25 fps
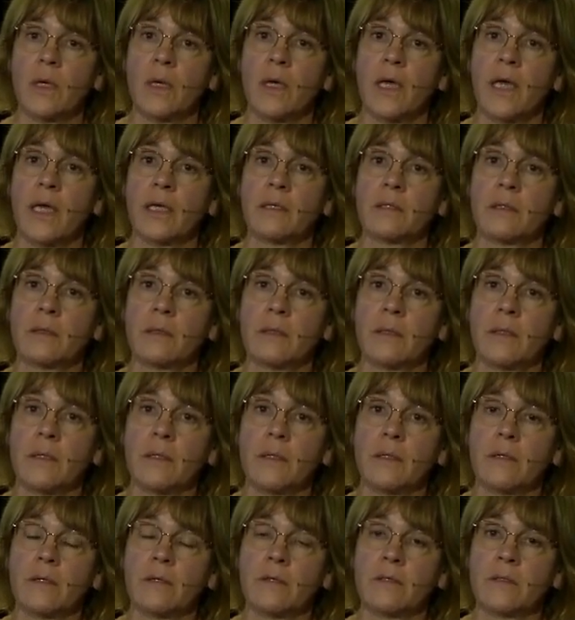and
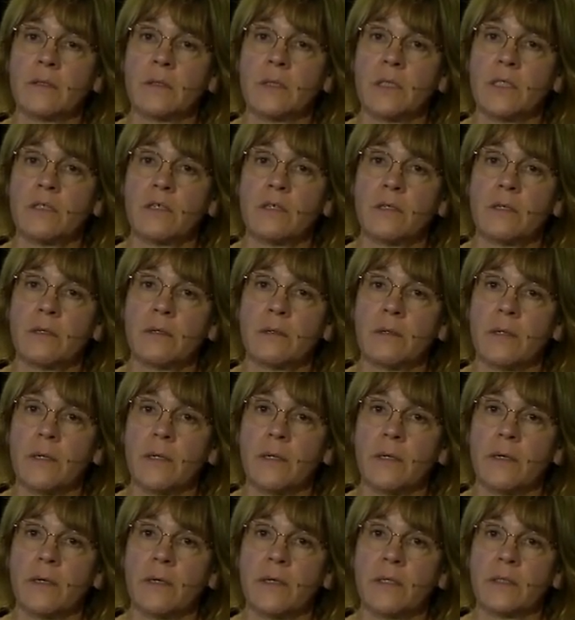they are
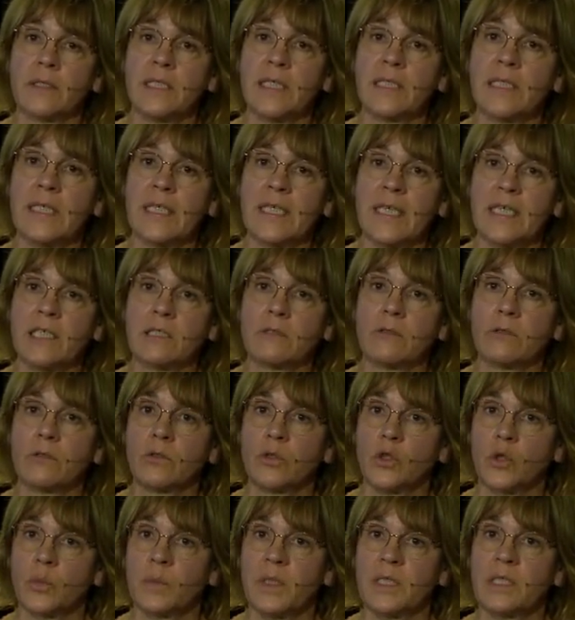dedicated
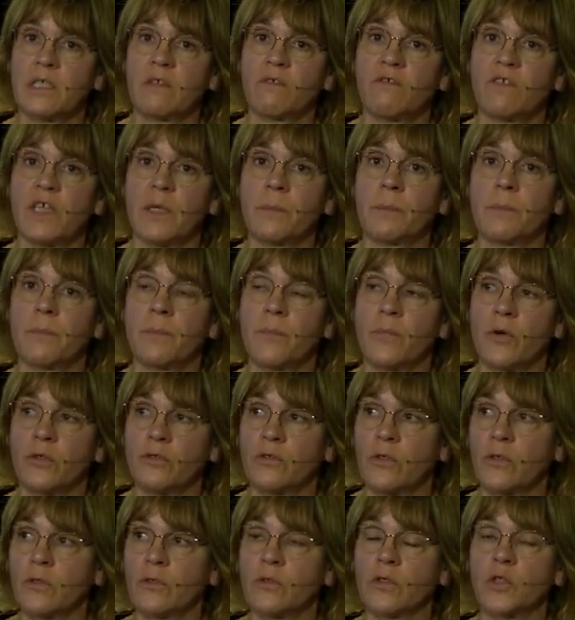to specific
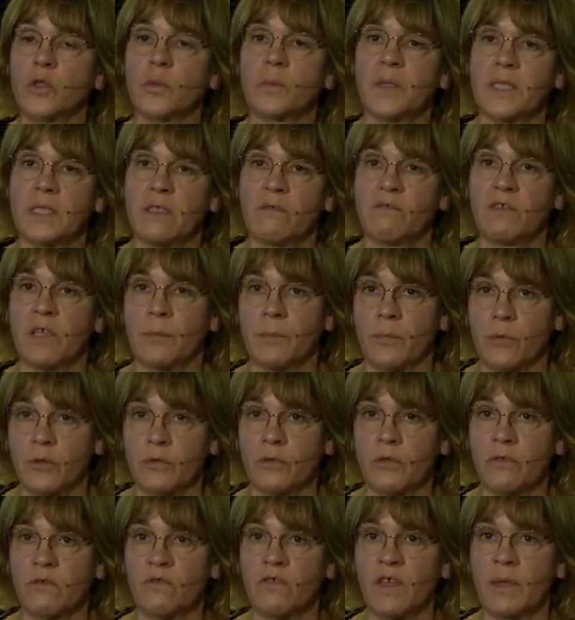product or specific
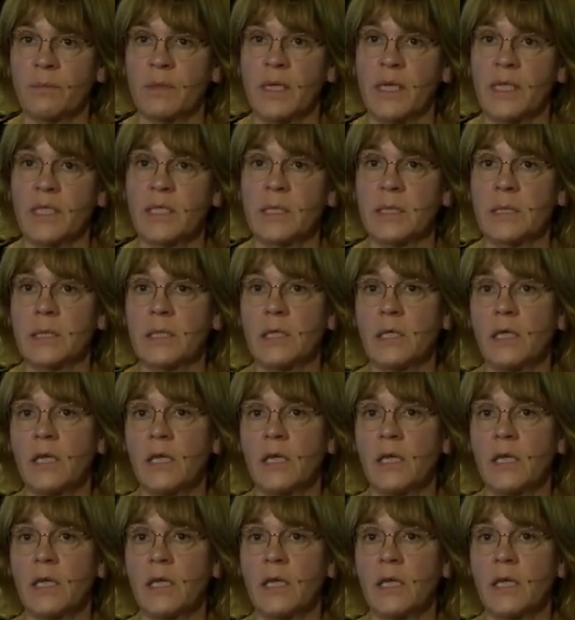product families.